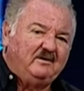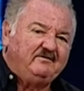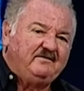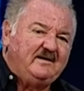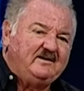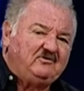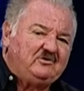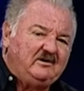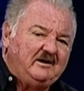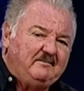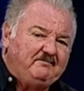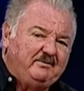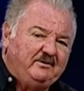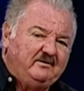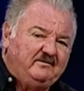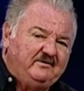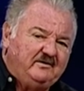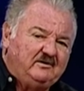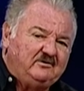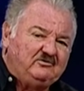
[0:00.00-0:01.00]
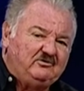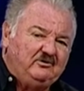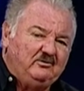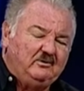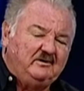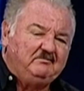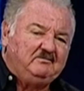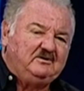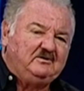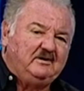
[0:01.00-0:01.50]
eventually pervert
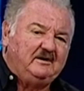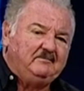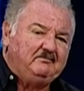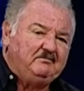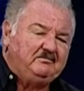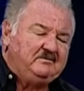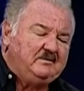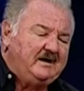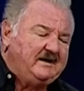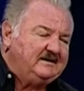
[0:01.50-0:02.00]
you and, and,